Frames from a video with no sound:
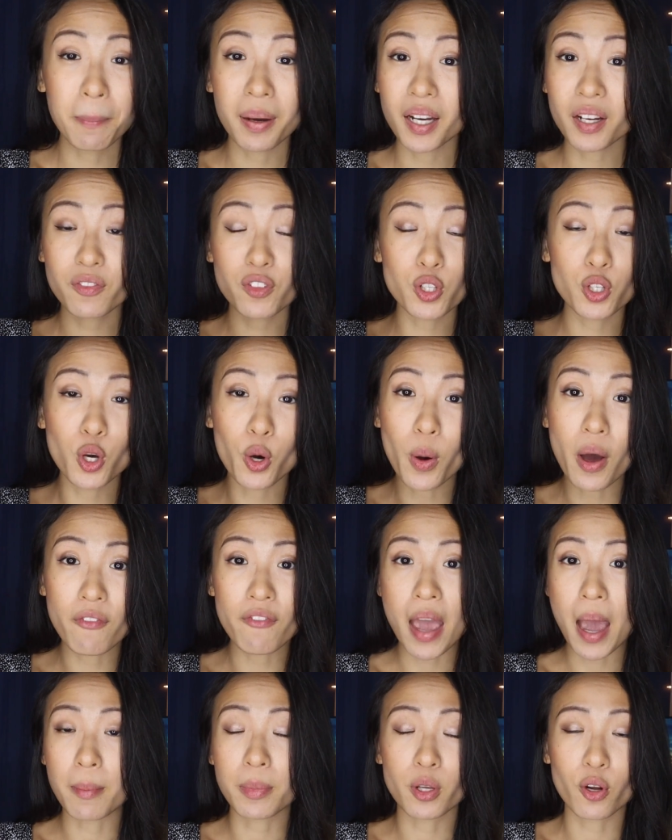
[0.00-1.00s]
But if you know a
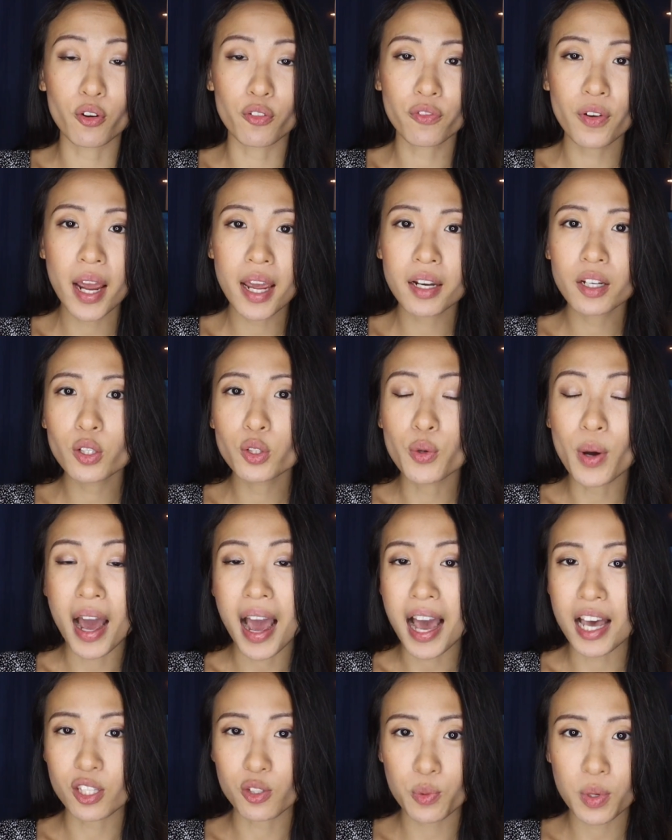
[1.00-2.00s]
family or friend who
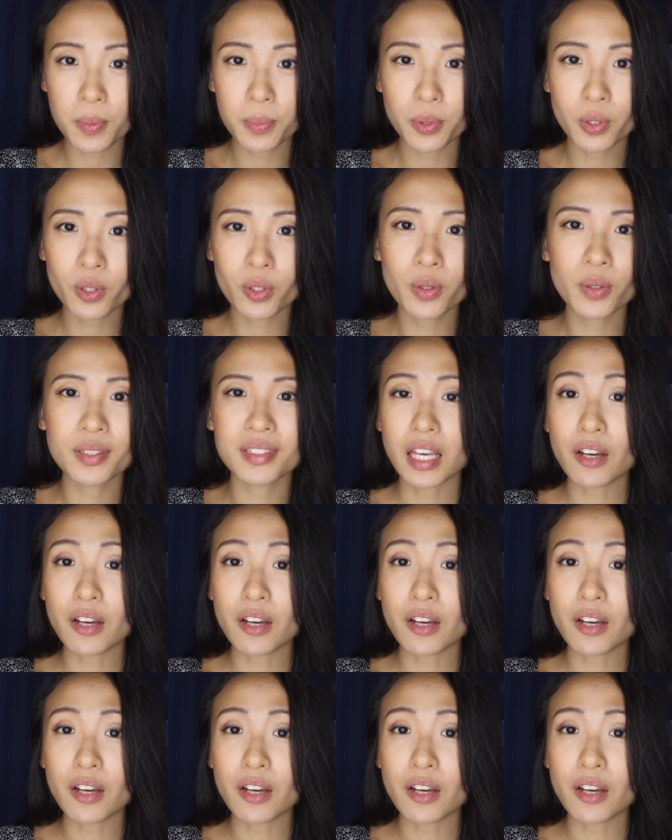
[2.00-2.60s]
has Webull,